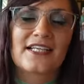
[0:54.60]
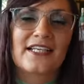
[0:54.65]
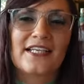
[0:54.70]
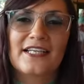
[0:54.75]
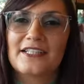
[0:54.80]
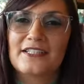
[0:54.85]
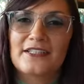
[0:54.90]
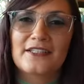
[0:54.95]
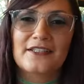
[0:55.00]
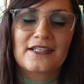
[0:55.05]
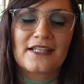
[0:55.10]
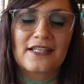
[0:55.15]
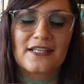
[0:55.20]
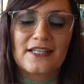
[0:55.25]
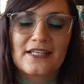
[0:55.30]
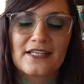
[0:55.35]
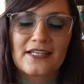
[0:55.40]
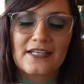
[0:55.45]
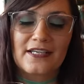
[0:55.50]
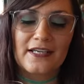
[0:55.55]
here,
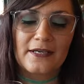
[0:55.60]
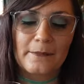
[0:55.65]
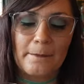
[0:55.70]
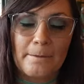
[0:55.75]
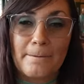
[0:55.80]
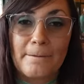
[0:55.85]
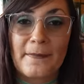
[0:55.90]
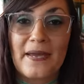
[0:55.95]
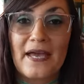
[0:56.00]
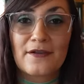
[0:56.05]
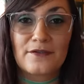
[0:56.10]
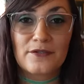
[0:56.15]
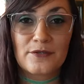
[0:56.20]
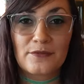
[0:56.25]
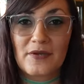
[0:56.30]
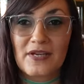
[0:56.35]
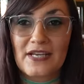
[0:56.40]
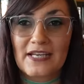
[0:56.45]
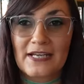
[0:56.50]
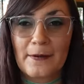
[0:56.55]
the house
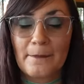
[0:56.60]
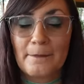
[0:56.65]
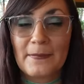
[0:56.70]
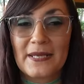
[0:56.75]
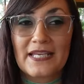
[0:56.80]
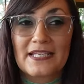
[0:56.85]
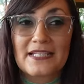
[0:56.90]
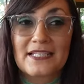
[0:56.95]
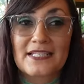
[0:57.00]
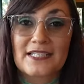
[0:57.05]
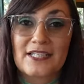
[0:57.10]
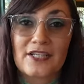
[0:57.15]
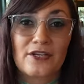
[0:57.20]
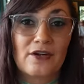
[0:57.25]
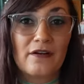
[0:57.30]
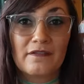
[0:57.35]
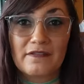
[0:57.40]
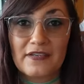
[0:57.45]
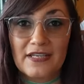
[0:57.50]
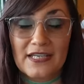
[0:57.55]
wine, because they're
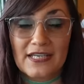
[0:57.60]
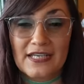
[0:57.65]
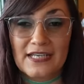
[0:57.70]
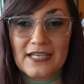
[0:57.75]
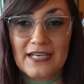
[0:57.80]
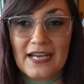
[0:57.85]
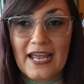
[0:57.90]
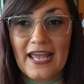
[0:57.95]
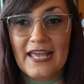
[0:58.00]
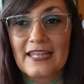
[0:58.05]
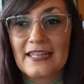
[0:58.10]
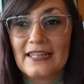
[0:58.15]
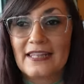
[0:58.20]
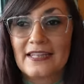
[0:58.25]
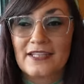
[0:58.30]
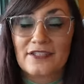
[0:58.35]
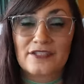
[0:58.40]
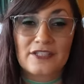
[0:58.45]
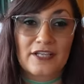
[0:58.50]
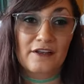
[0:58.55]
all vegan and
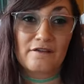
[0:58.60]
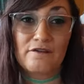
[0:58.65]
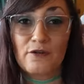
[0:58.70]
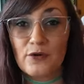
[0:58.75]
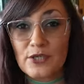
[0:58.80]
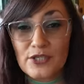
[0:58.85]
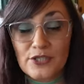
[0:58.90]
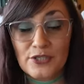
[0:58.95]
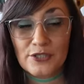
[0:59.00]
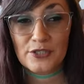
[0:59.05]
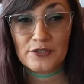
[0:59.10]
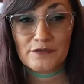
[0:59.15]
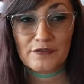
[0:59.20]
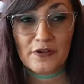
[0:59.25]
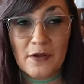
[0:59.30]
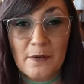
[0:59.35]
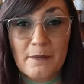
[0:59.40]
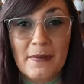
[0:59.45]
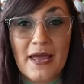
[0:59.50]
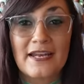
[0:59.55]
there's like four to choose
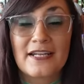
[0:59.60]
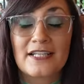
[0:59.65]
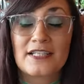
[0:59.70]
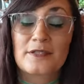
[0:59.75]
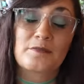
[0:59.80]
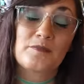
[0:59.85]
from, and it's